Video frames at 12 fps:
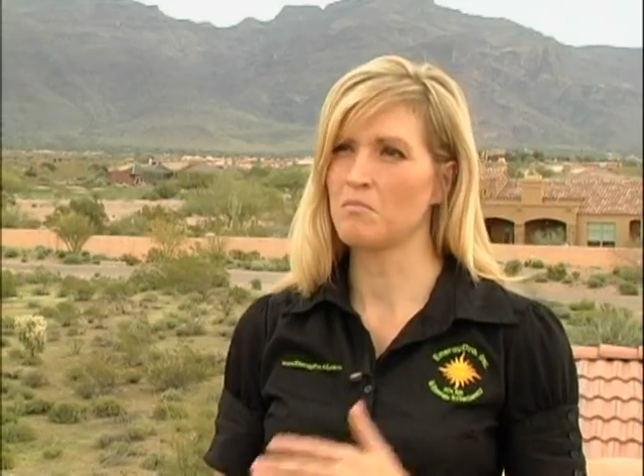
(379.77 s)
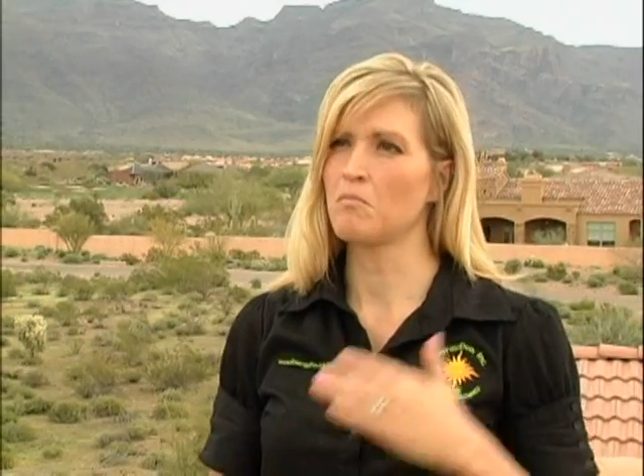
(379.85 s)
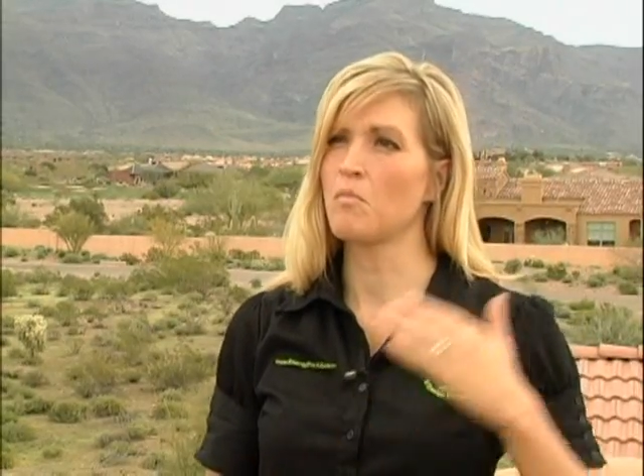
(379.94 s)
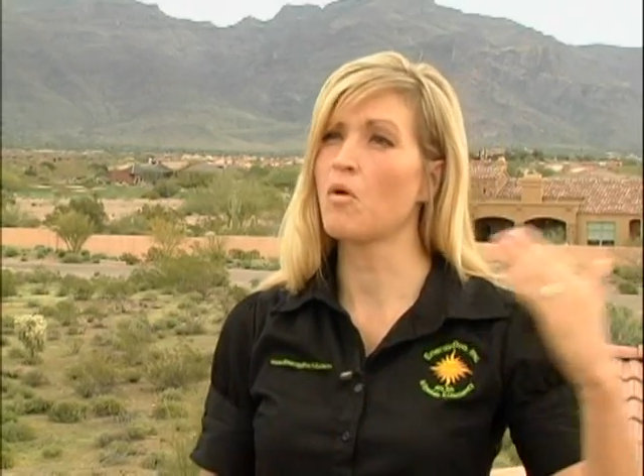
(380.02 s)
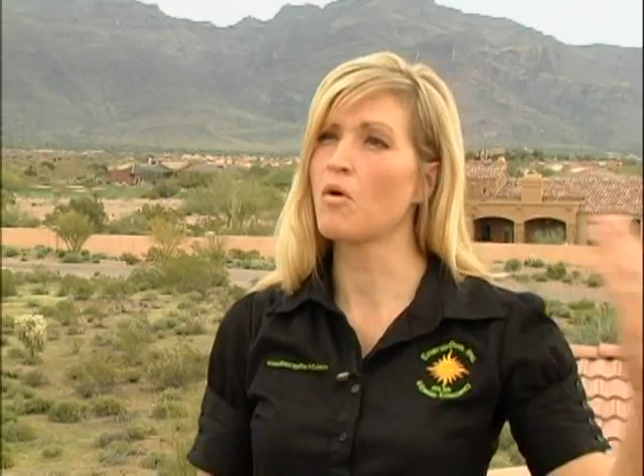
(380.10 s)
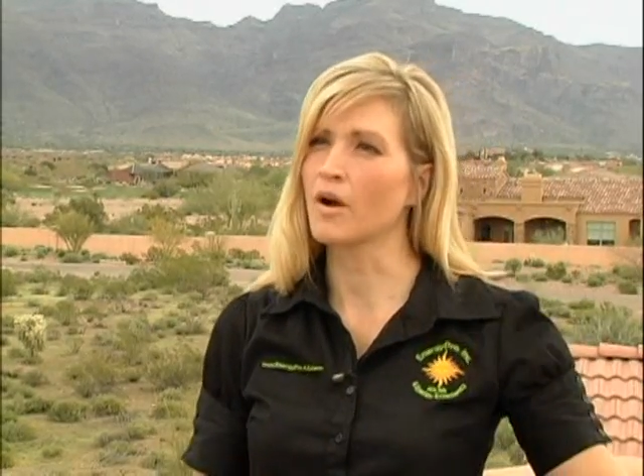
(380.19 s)

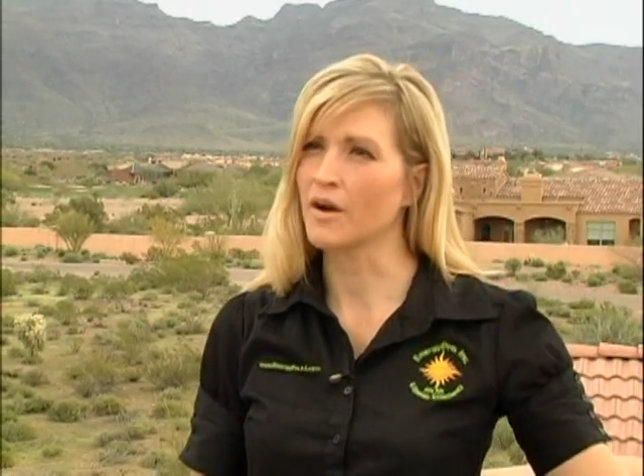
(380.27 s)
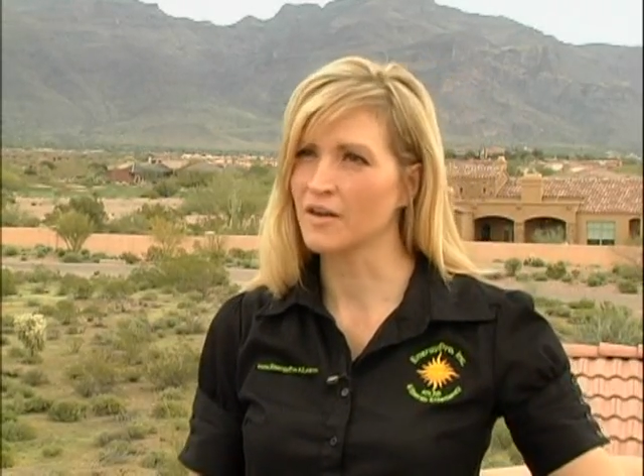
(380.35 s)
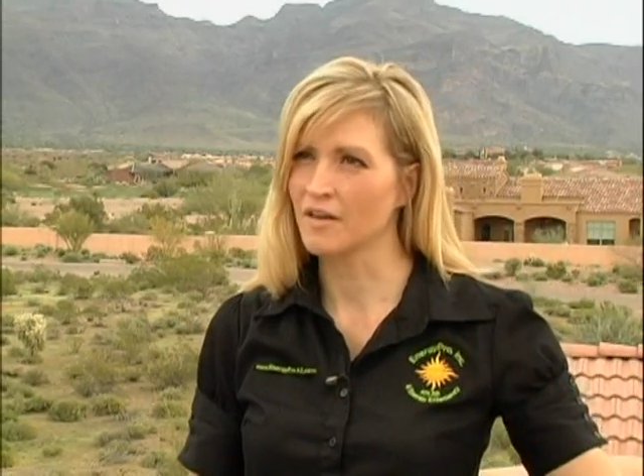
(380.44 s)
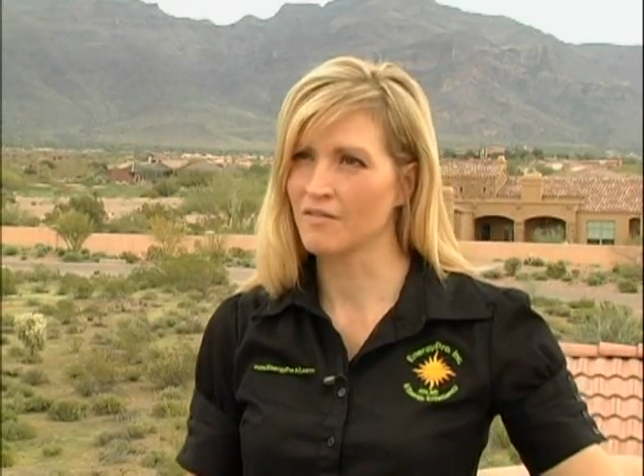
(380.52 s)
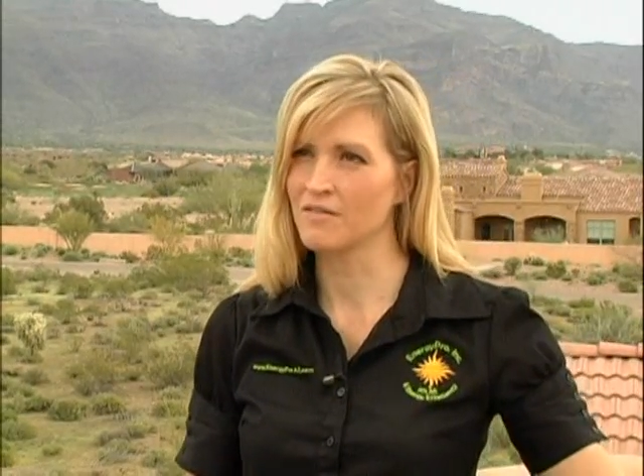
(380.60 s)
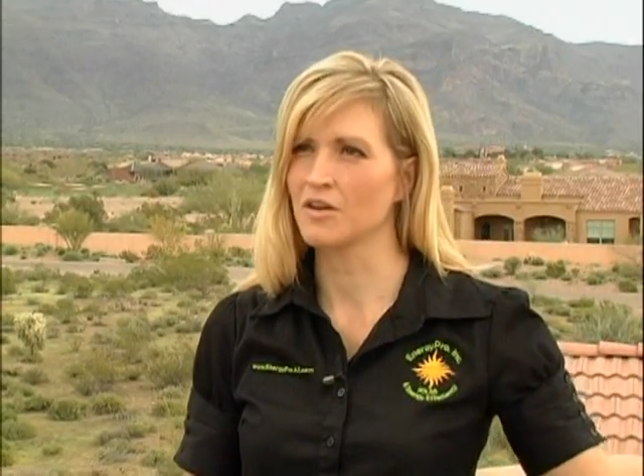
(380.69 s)
more
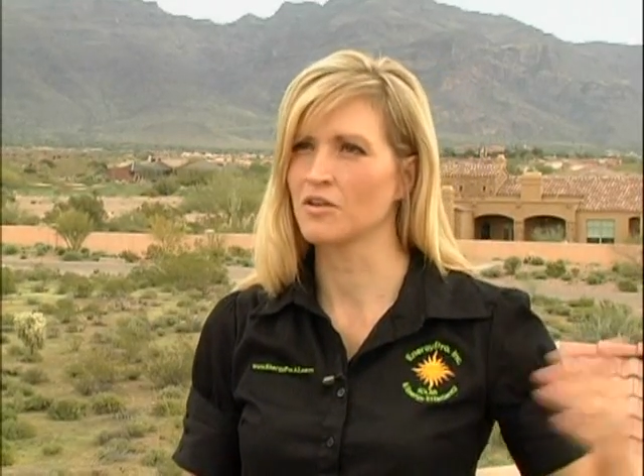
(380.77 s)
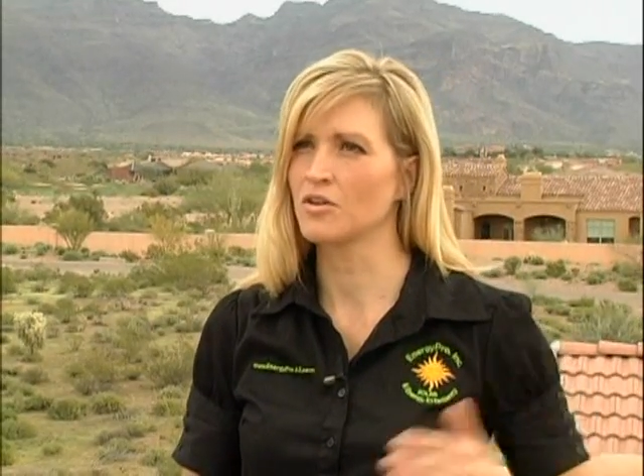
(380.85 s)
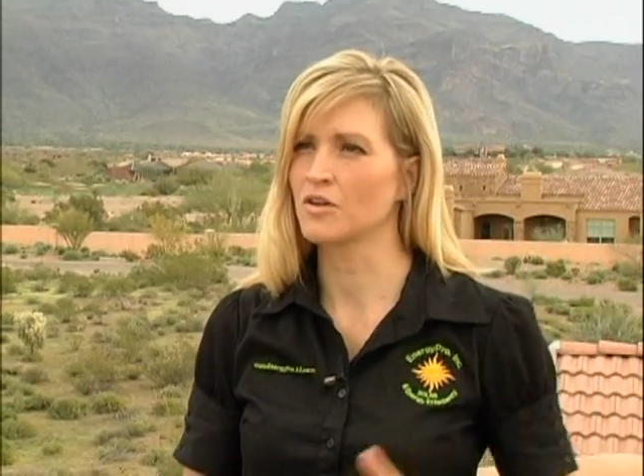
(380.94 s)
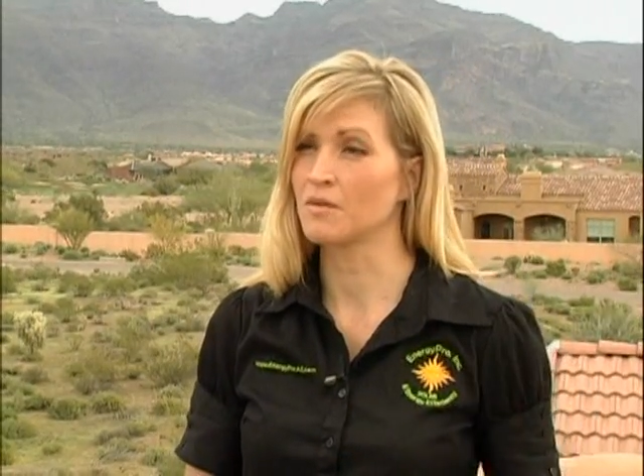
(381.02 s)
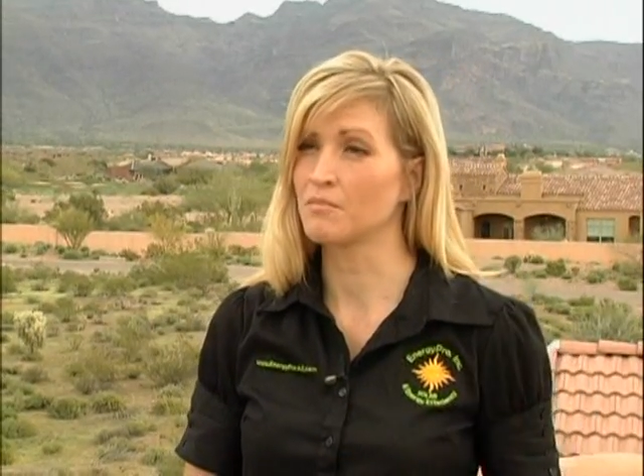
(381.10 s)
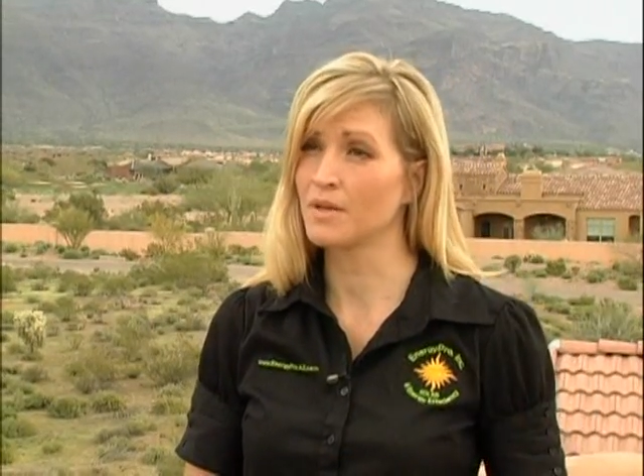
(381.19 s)
of their
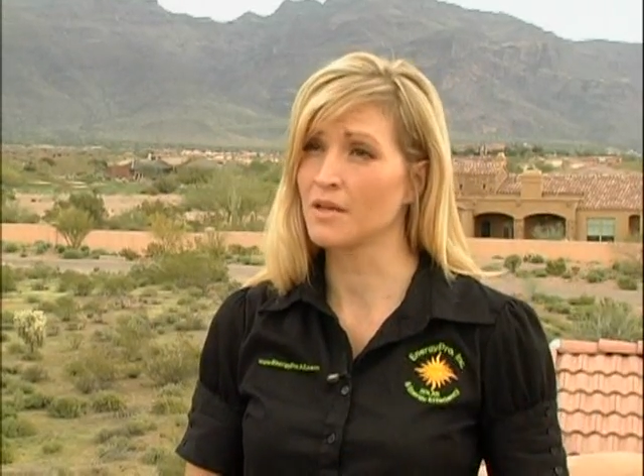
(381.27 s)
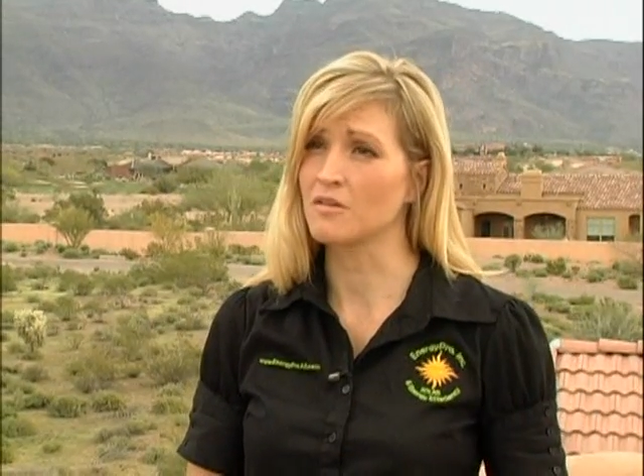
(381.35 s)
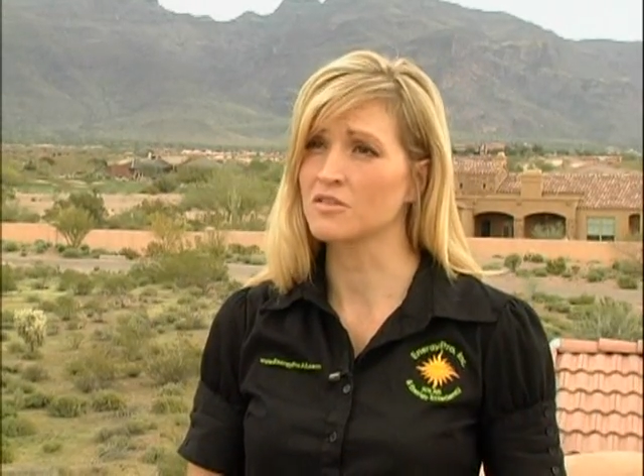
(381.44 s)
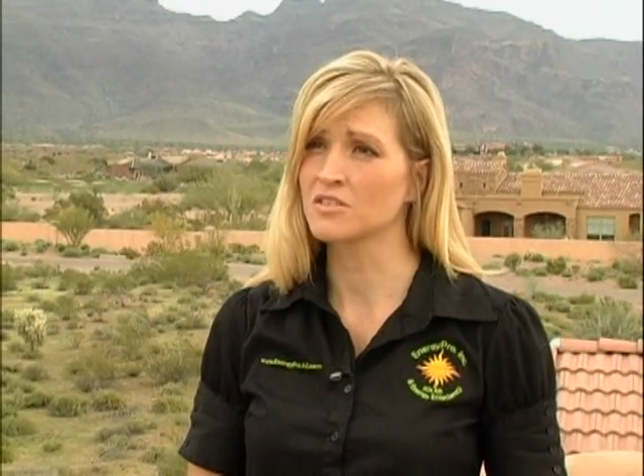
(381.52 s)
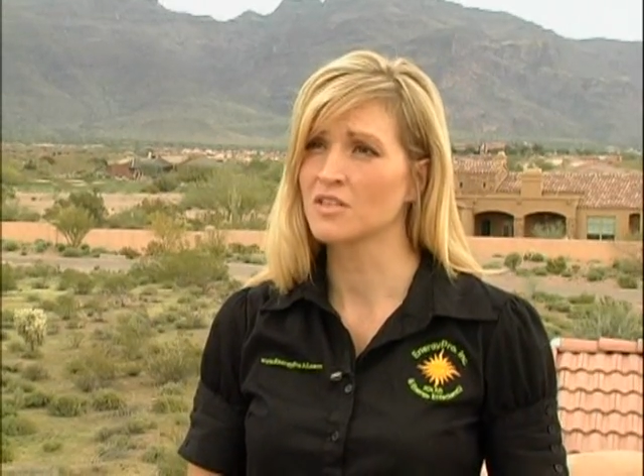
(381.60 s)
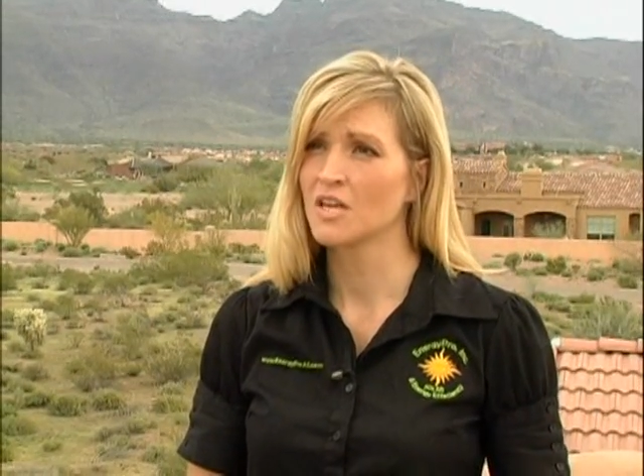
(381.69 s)
current
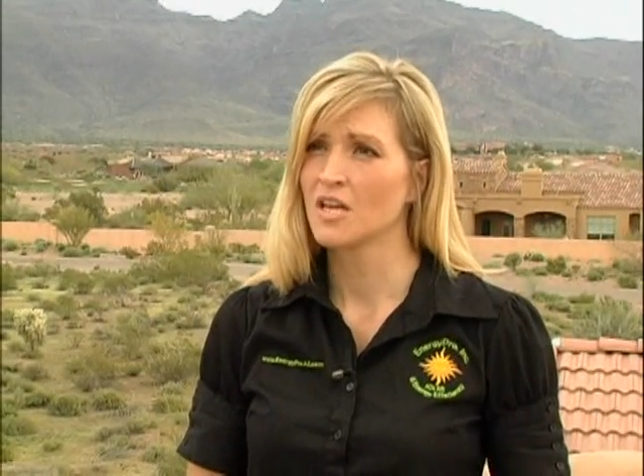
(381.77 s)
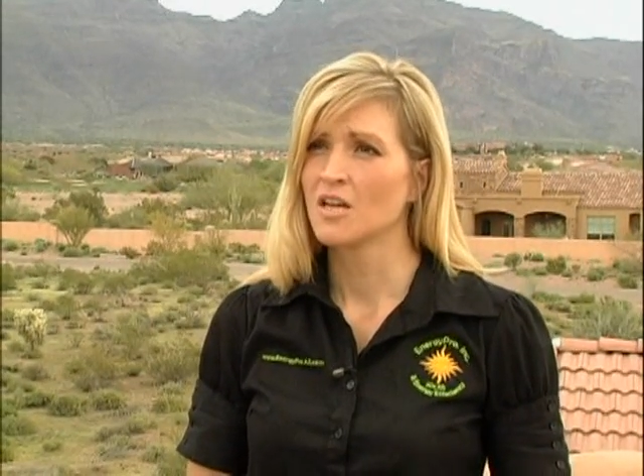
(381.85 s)
bills.